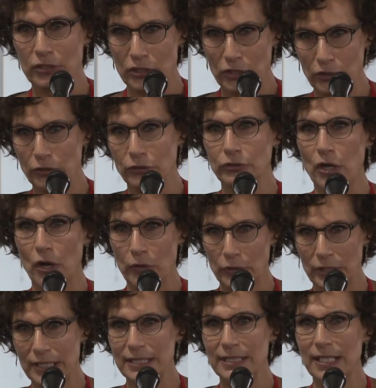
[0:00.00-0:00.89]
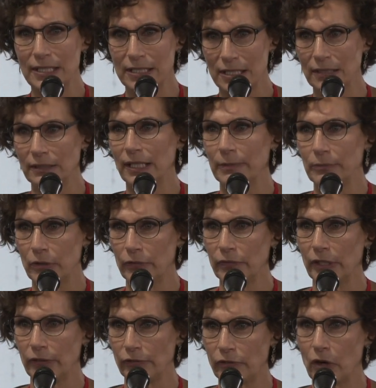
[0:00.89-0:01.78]
and so you'll know consistently
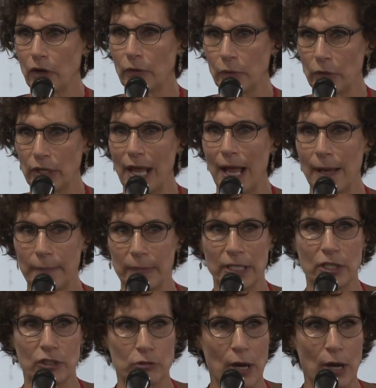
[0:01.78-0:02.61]
moving forward how many